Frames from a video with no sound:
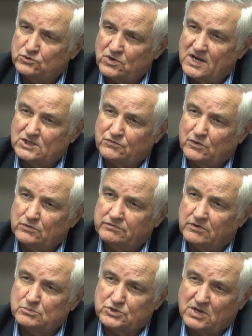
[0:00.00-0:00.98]

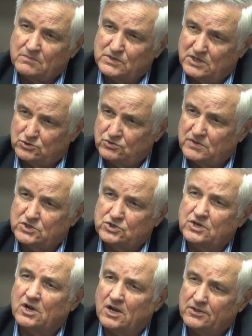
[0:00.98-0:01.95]
transferred from some
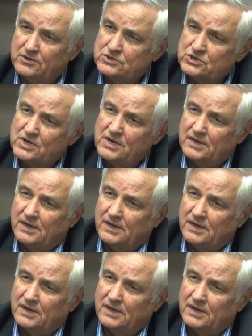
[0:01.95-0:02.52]
districts to others.